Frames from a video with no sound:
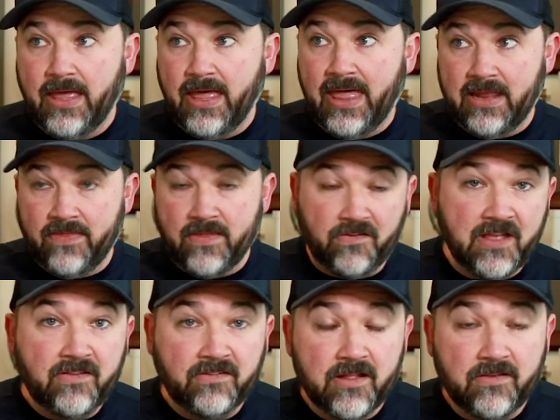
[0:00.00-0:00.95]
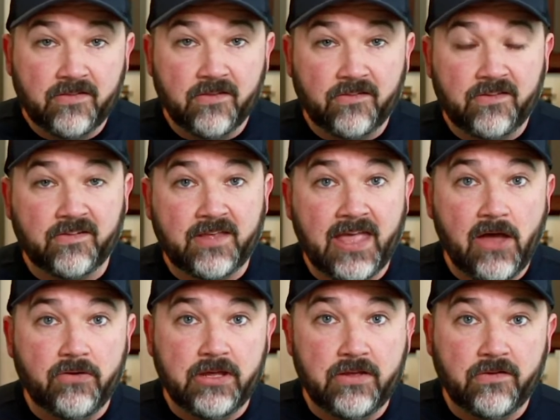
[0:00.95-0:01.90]
And in this instance, the 6
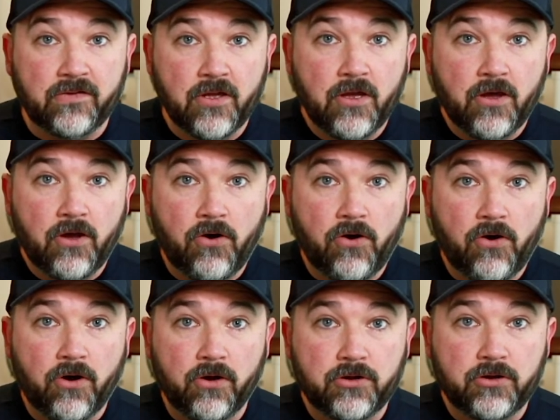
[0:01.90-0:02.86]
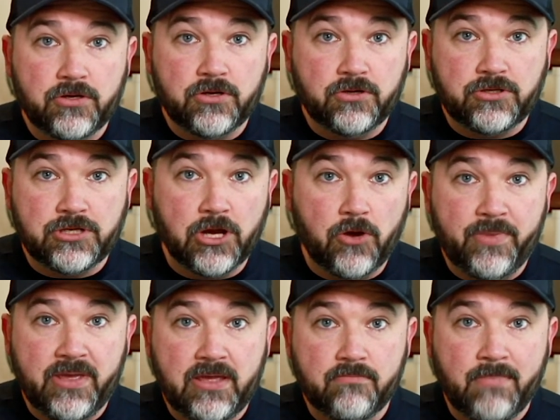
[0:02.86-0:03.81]
counties are Shelby,